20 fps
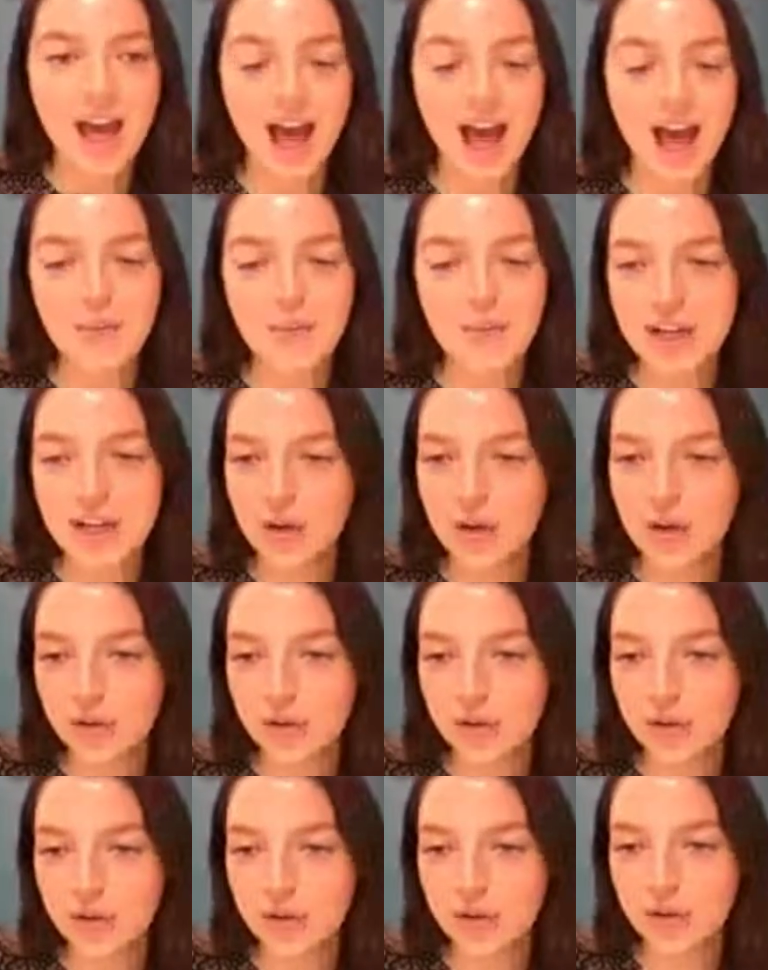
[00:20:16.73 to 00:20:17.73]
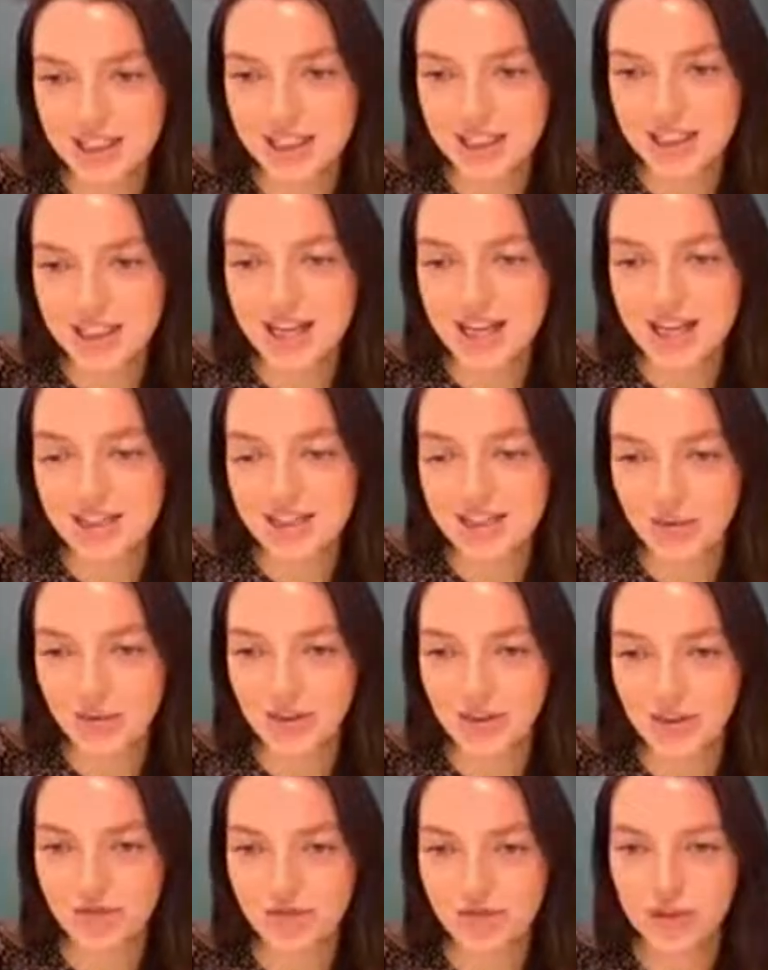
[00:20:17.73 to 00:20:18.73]
how many non-trading entities
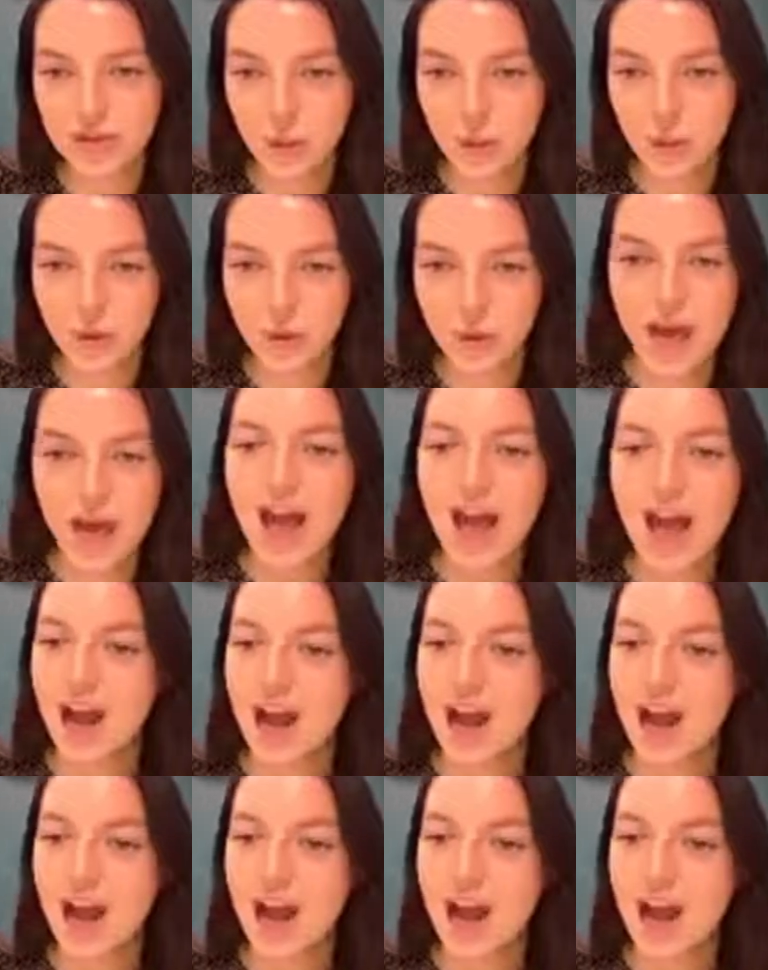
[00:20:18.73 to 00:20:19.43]
sit within this group,